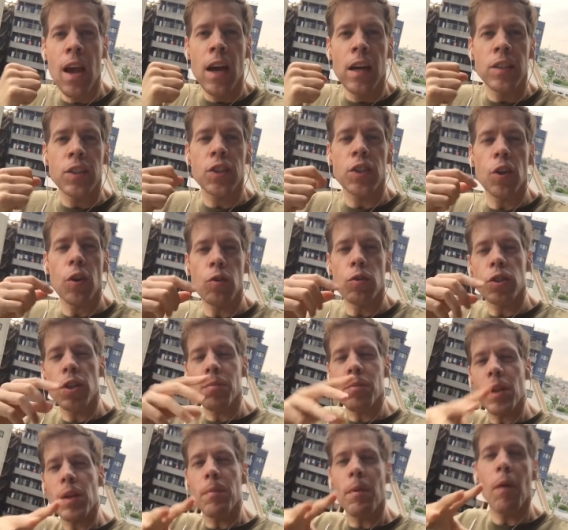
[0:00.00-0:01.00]
So,
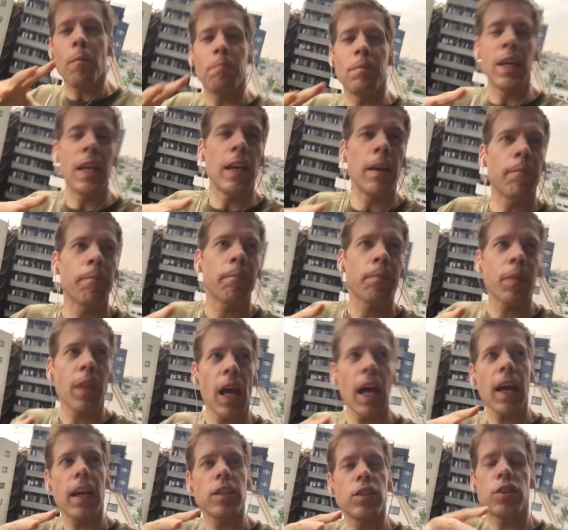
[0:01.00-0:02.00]
something about me,
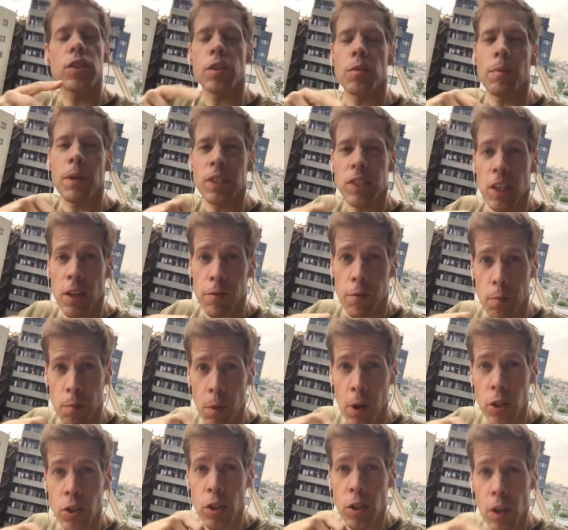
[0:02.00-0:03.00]
I consider myself a
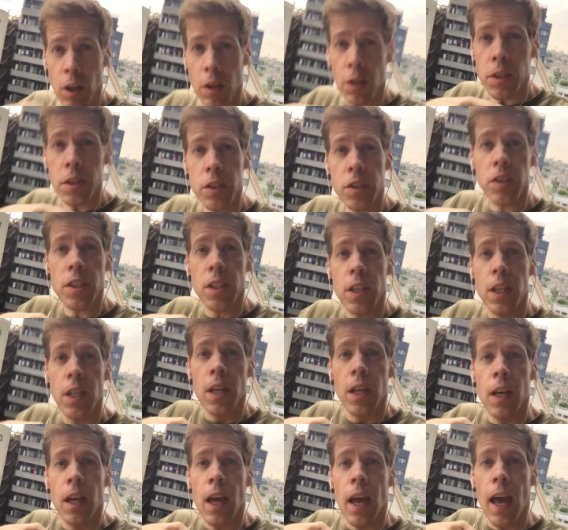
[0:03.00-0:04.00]
martial artist.
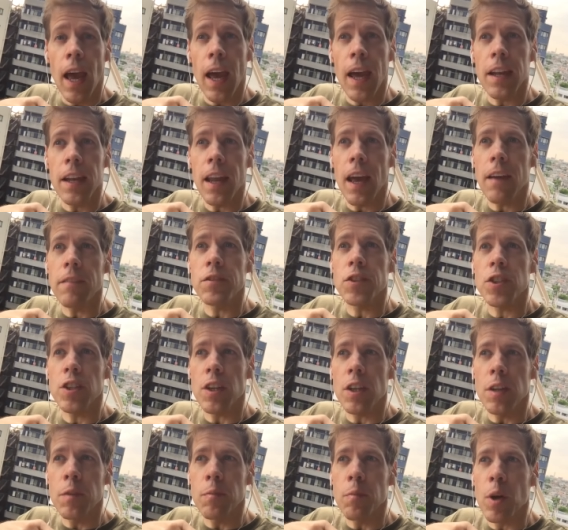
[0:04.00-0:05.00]
And I've
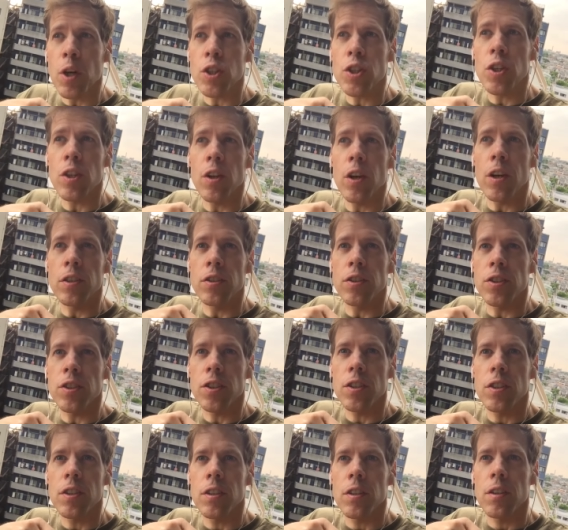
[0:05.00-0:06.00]
studied martial
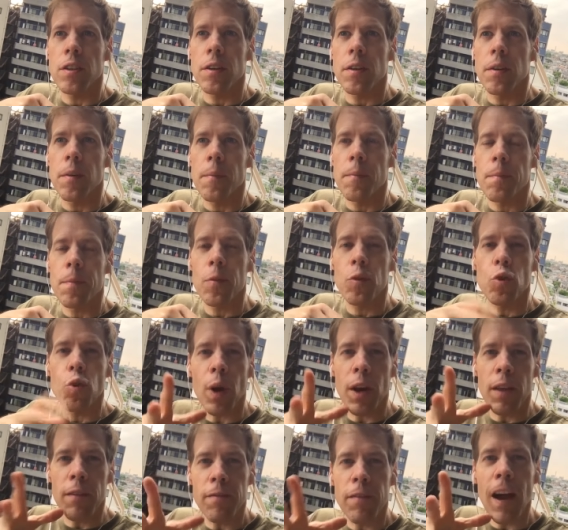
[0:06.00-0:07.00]
arts
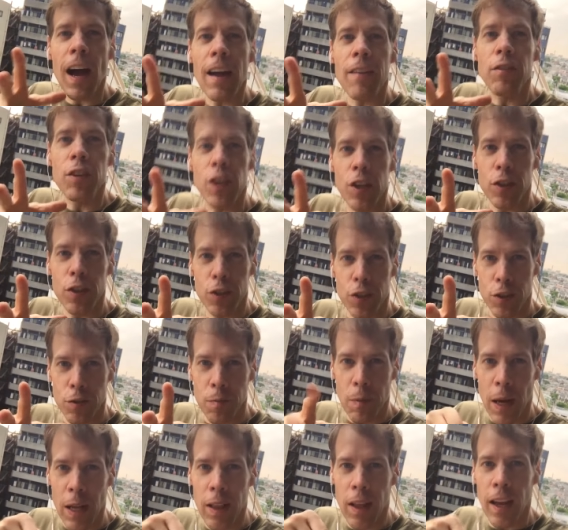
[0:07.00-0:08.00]
25 years of
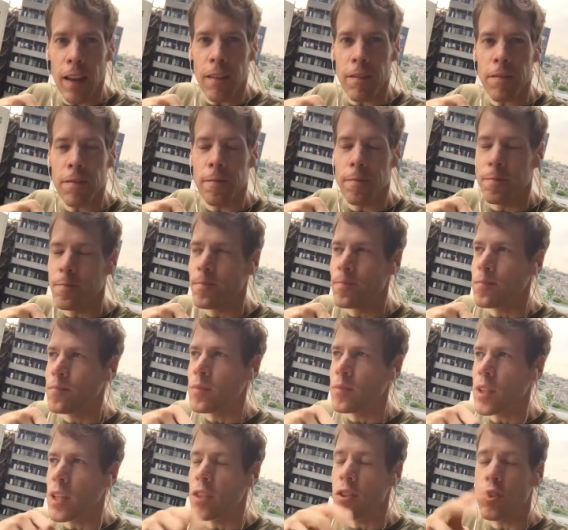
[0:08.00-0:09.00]
my life.
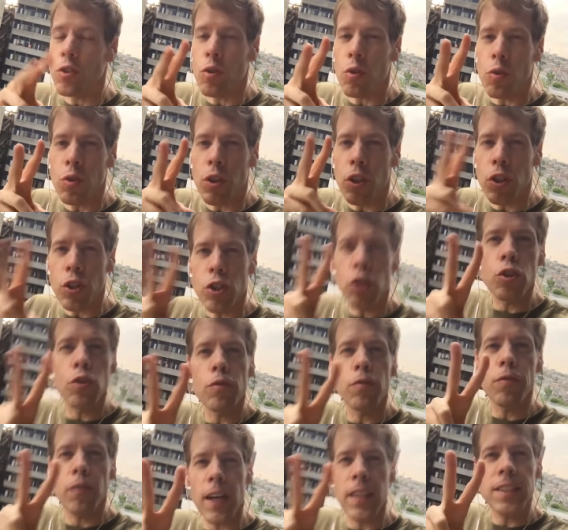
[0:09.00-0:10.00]
So, the
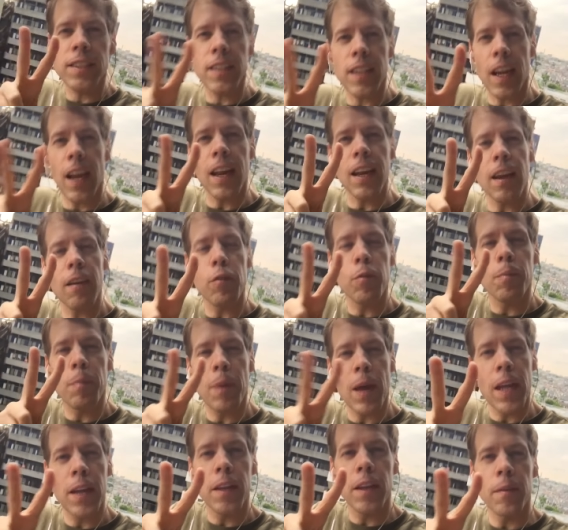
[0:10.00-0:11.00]
two fights that I'd ever
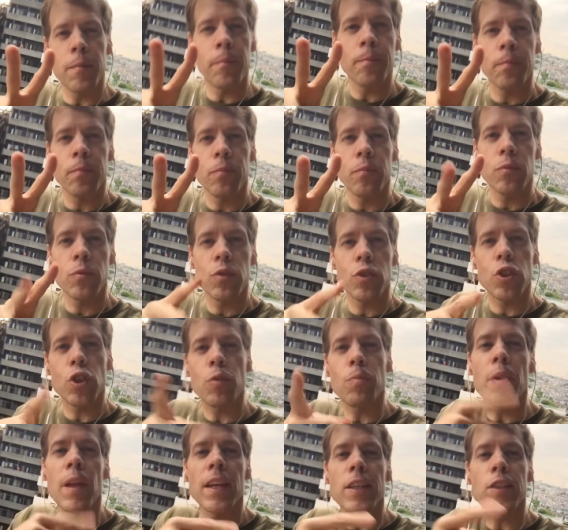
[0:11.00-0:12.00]
been in
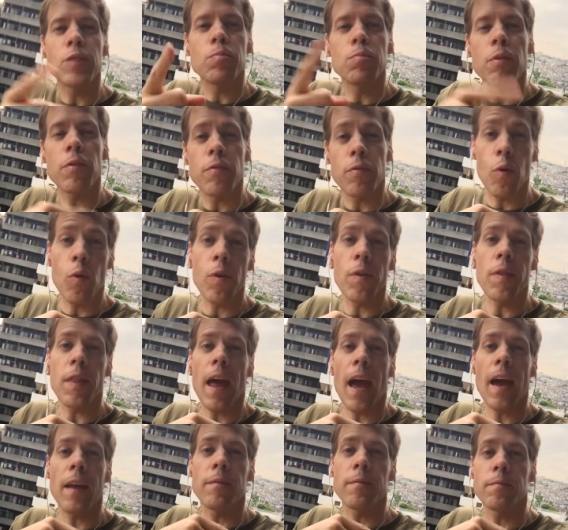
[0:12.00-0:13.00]
took place before
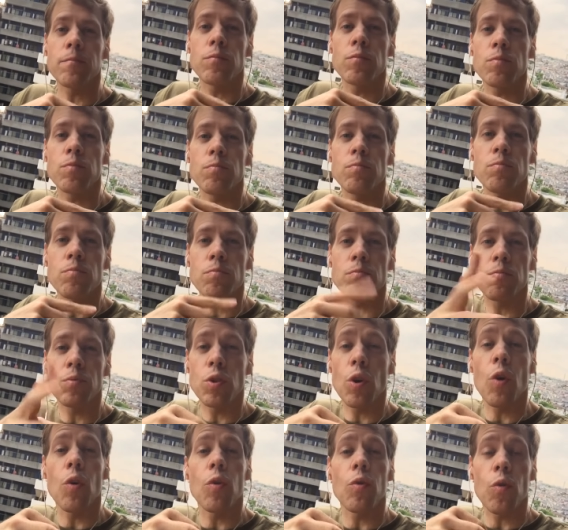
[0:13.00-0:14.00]
that,
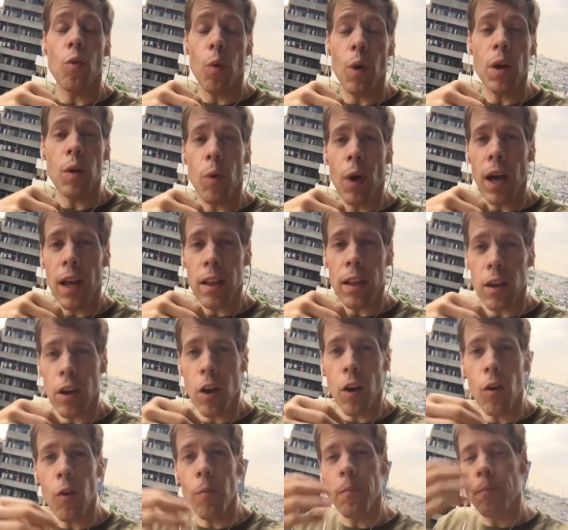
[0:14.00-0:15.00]
so quite a while
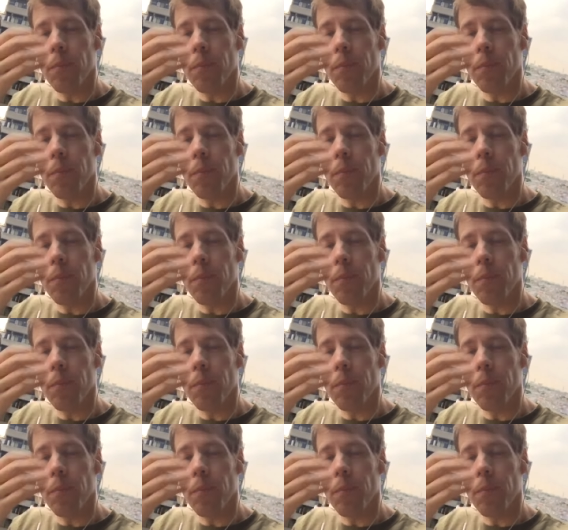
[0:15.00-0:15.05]
ago.